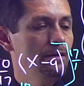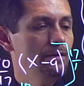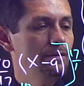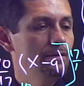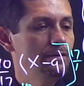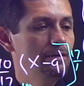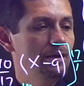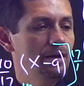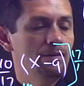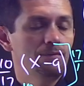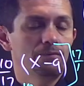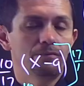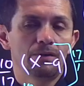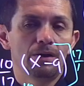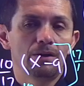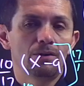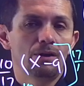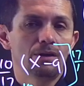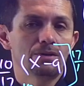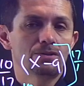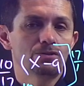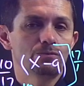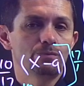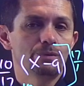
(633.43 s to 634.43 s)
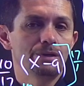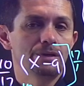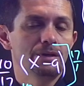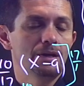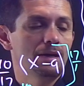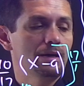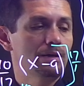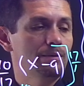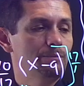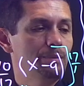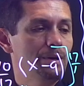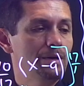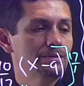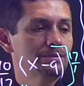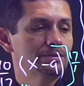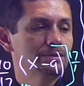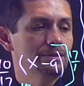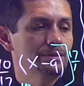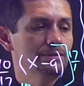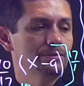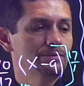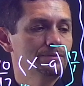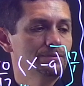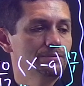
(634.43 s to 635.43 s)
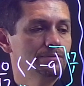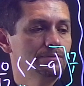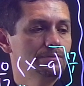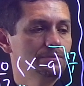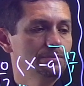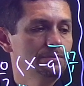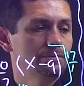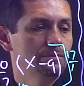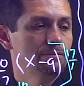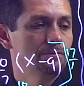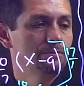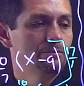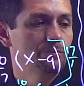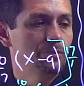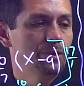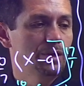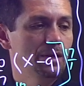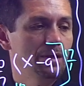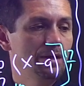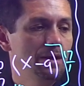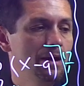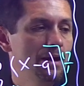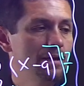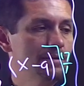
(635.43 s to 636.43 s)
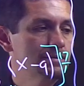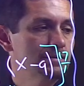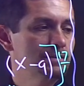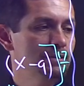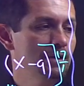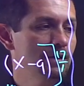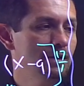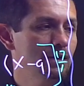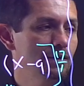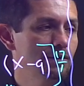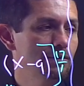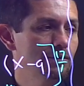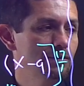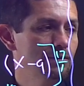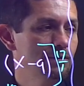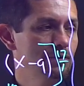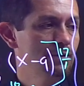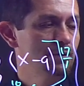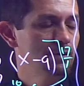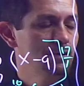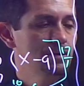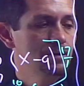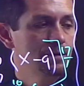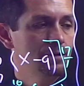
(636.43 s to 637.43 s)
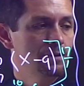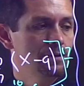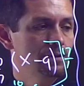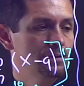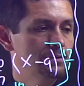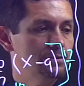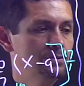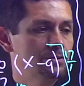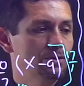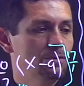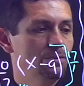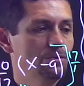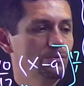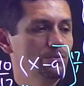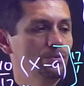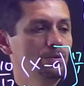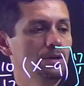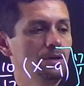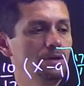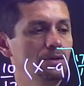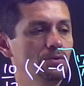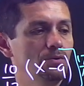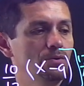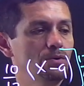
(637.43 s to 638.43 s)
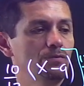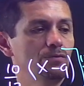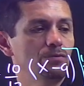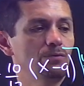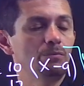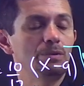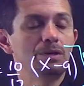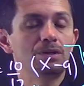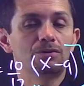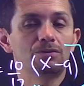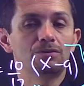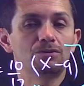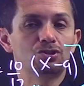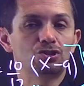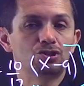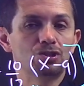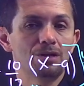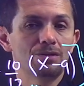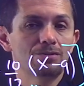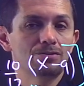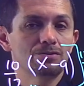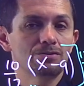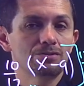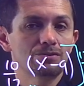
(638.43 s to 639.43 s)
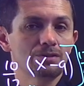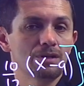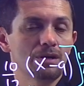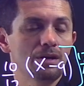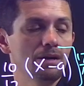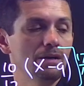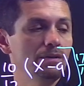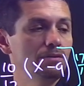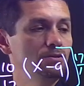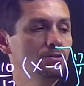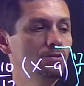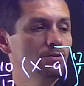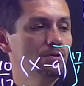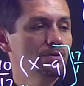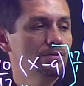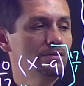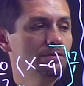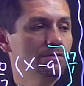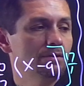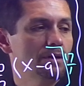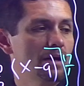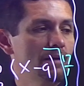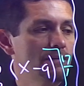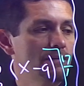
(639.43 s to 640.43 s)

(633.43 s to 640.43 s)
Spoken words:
That value has to be positive, but it has negative. So in order for me to change the sign, the only thing that I